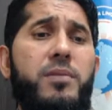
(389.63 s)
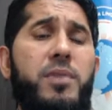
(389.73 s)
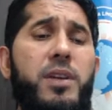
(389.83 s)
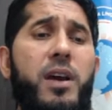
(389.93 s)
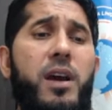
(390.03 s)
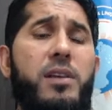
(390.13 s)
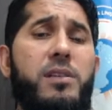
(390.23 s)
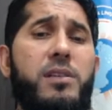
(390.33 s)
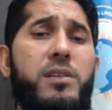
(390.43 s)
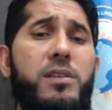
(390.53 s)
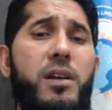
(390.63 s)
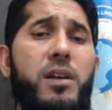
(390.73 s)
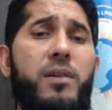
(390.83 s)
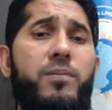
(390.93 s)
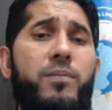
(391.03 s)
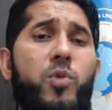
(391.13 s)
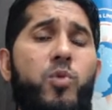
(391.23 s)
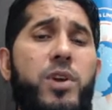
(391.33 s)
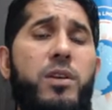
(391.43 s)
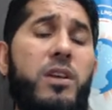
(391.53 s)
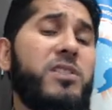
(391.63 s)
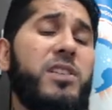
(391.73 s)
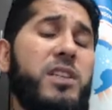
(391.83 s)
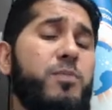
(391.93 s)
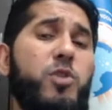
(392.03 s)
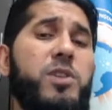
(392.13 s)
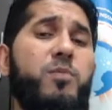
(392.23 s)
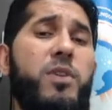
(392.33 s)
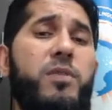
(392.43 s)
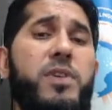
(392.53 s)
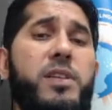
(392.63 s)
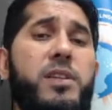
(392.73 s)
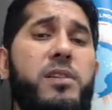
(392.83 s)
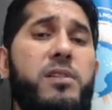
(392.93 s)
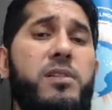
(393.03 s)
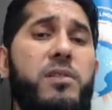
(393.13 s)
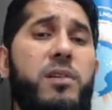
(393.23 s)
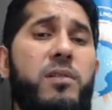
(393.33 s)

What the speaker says: because it's present perfect tense.